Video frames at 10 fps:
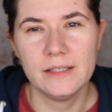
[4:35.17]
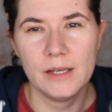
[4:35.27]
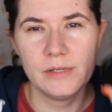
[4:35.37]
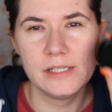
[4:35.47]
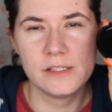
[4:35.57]

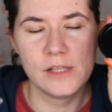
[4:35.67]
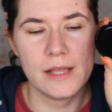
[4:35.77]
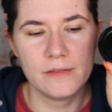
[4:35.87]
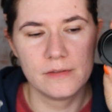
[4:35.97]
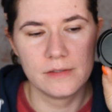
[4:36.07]
there is
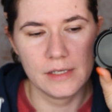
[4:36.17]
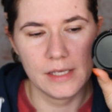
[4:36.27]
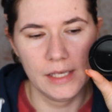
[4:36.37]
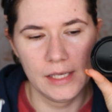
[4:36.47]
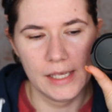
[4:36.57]
not
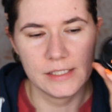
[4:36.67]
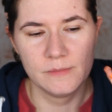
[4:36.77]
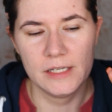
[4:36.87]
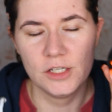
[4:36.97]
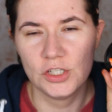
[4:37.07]
uh, as
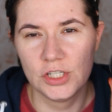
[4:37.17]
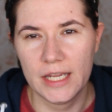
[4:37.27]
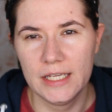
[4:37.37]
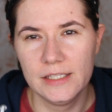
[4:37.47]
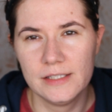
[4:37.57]
many
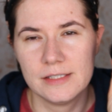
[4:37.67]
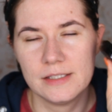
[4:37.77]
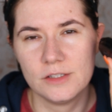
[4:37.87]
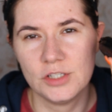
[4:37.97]
shades,